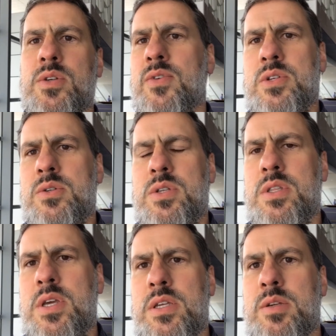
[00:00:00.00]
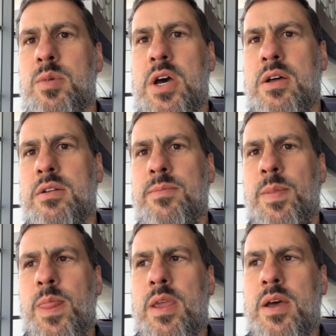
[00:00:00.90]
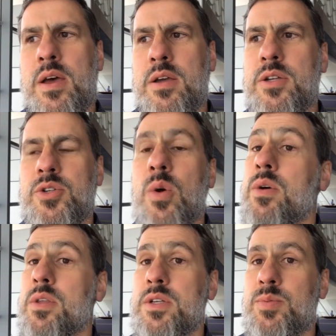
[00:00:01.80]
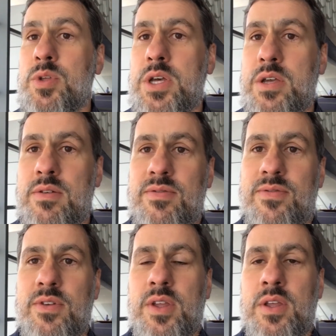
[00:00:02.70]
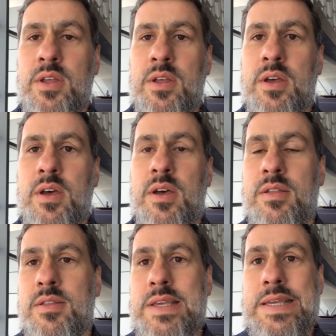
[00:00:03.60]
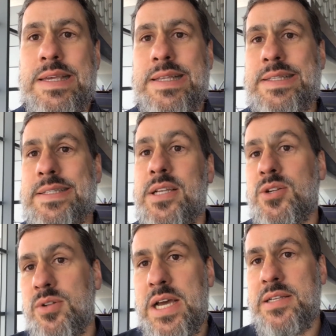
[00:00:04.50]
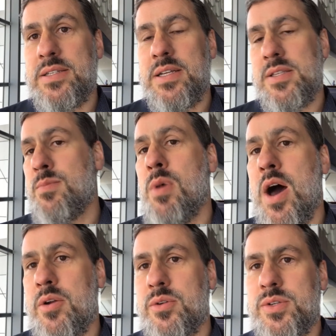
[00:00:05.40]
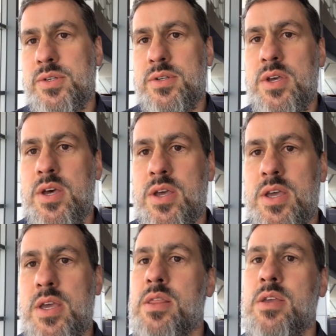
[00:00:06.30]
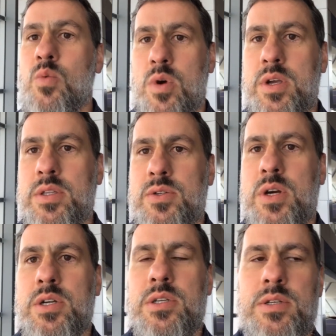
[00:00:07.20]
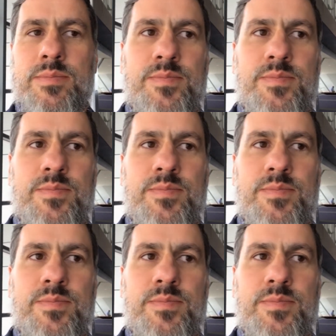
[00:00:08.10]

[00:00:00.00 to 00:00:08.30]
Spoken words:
of interesting things about controlling the display of the digital assets, the models in the work instructions.